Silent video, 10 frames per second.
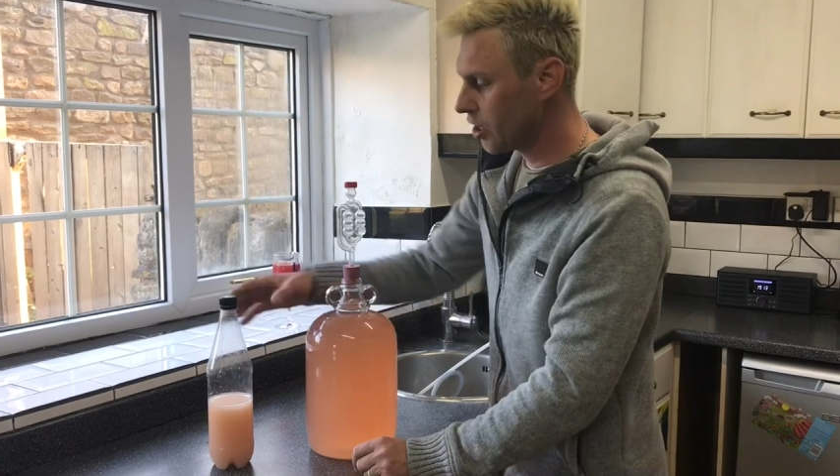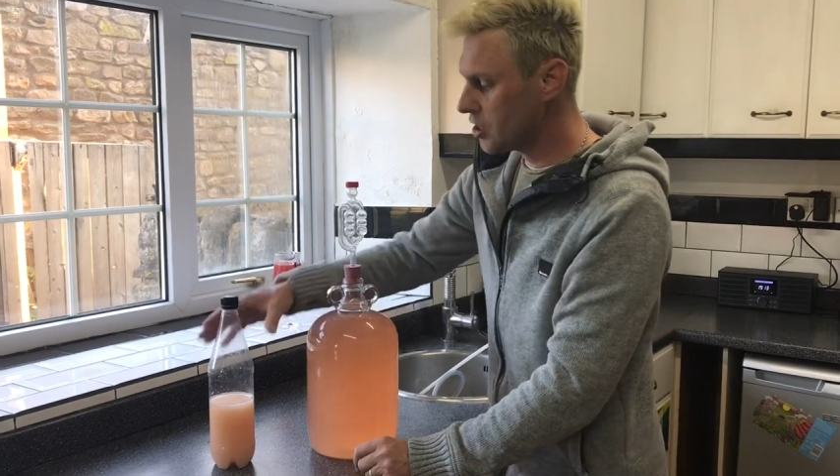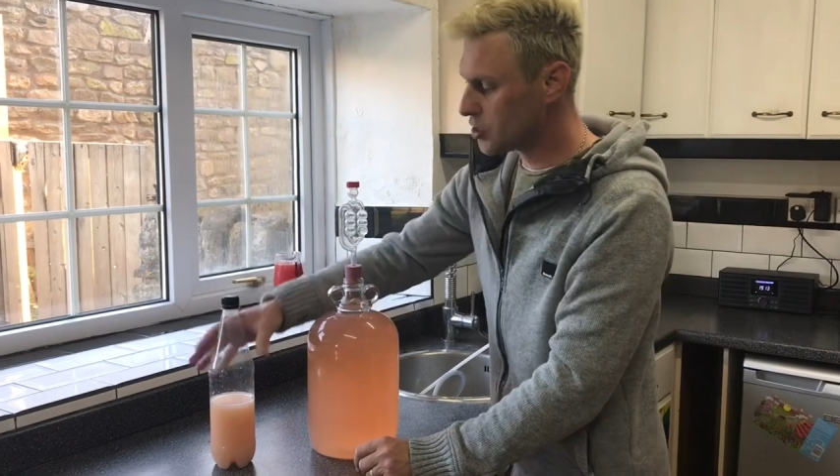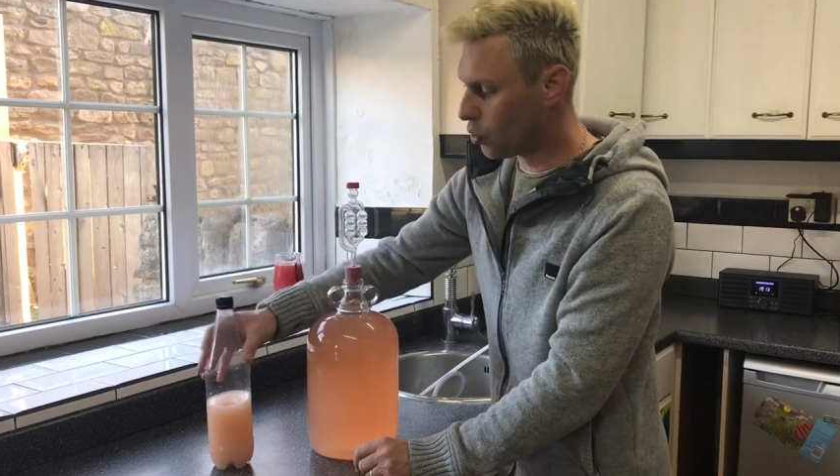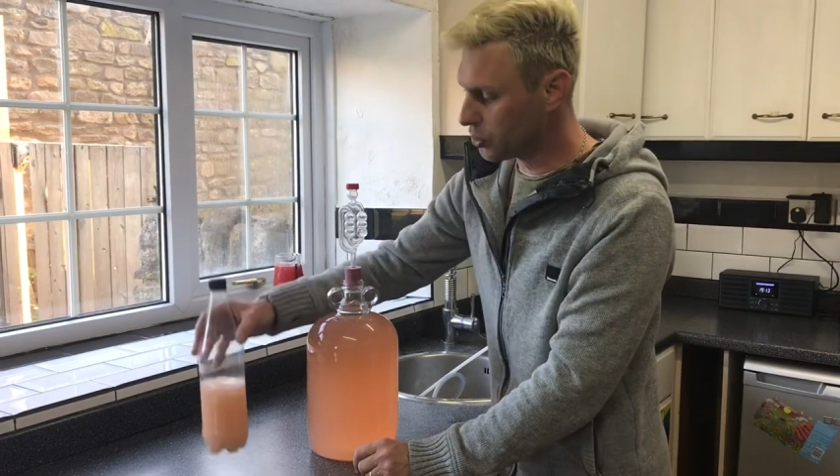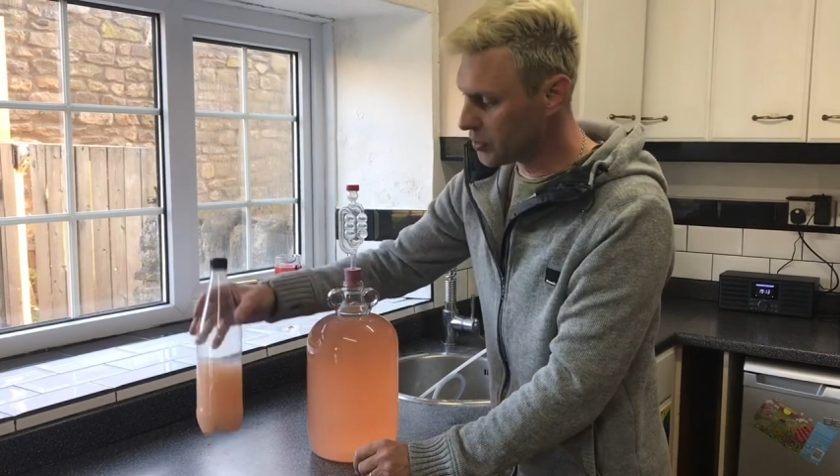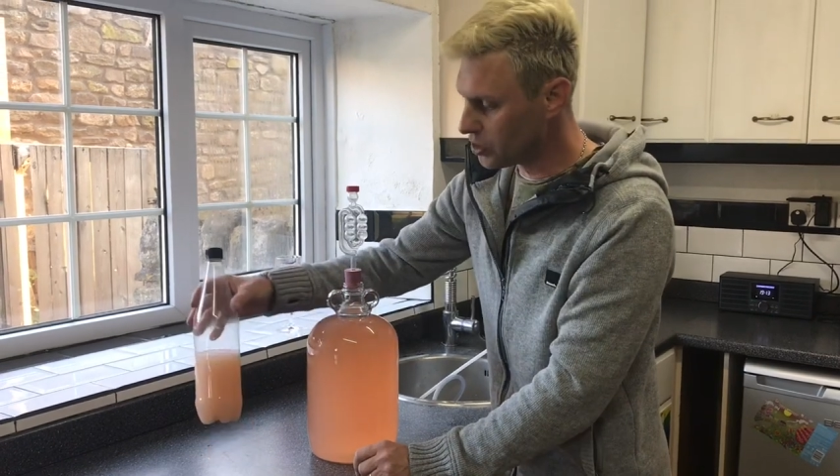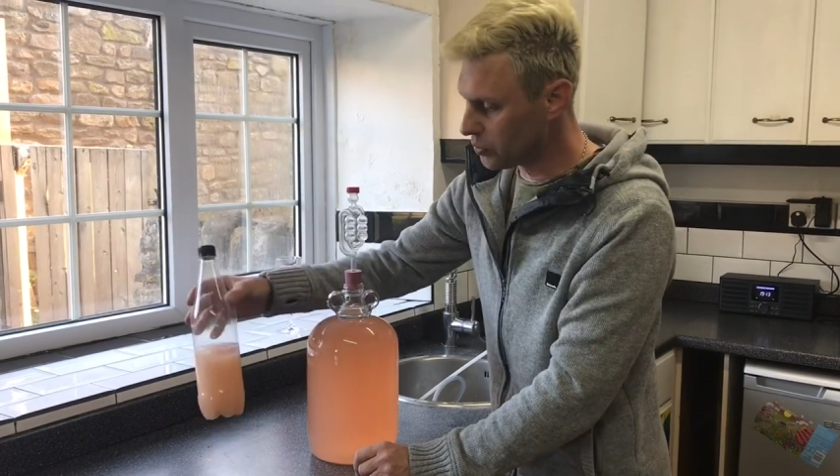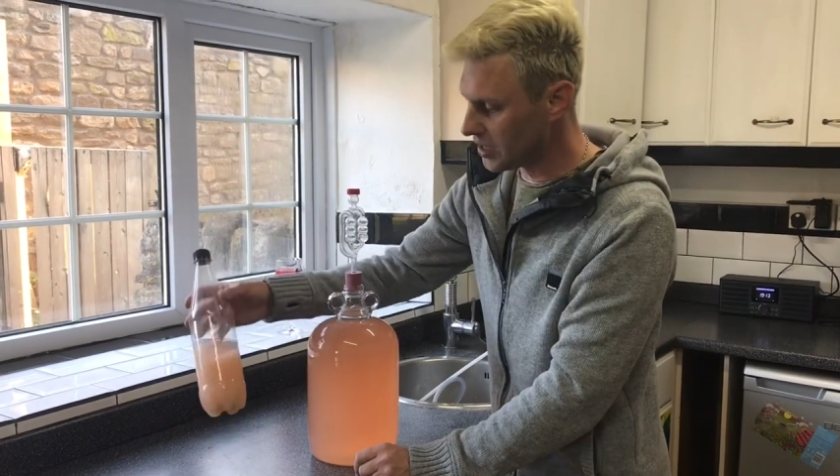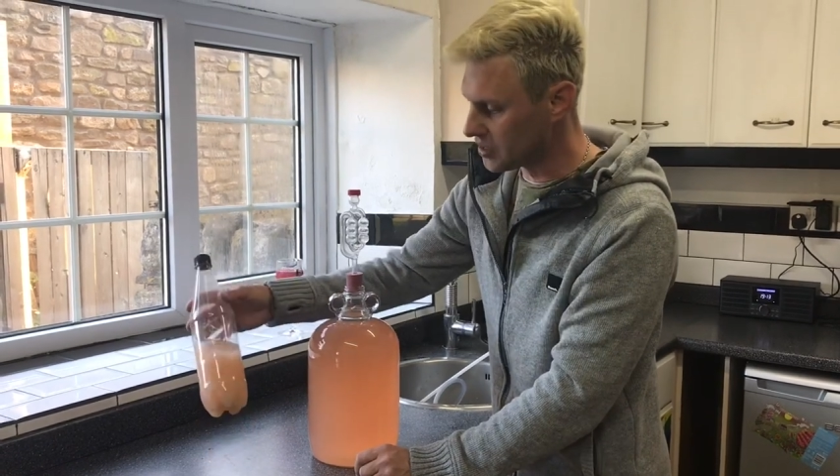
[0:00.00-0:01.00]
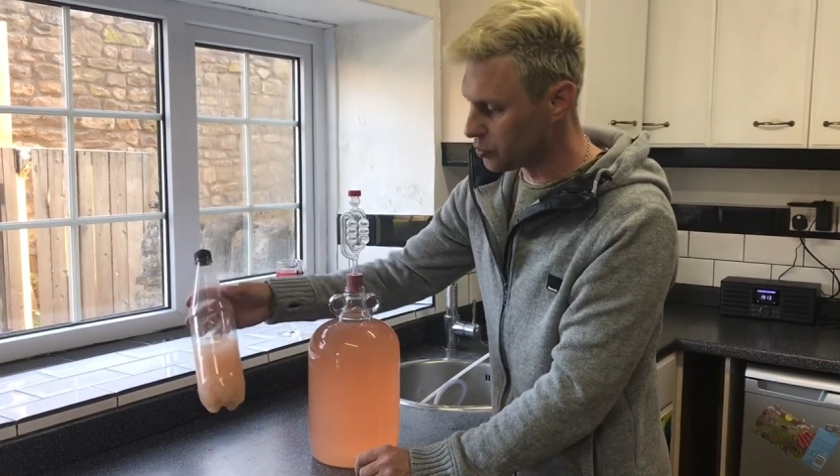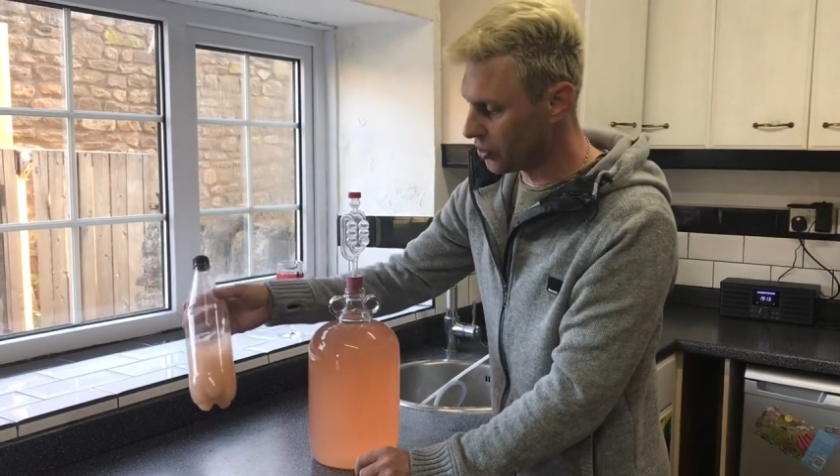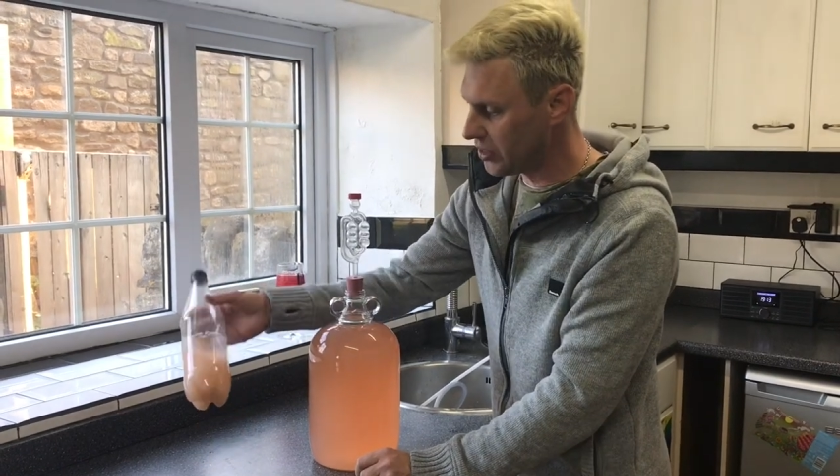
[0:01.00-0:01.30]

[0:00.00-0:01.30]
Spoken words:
So what do we do with this? Well,